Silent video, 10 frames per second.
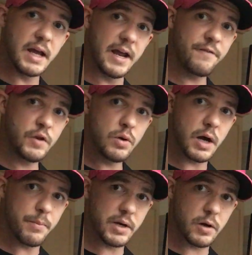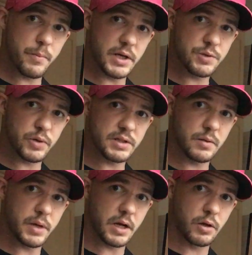If you got better at bench
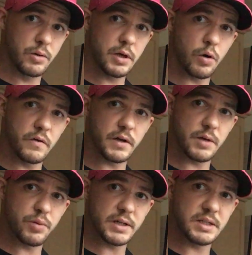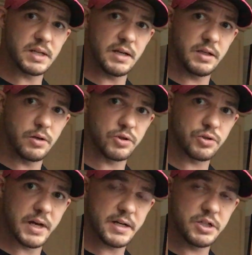pressing by including overhead presses into your
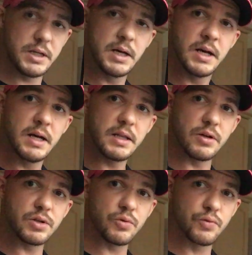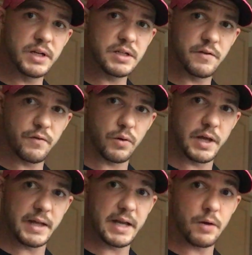strategy, there's a reason for that.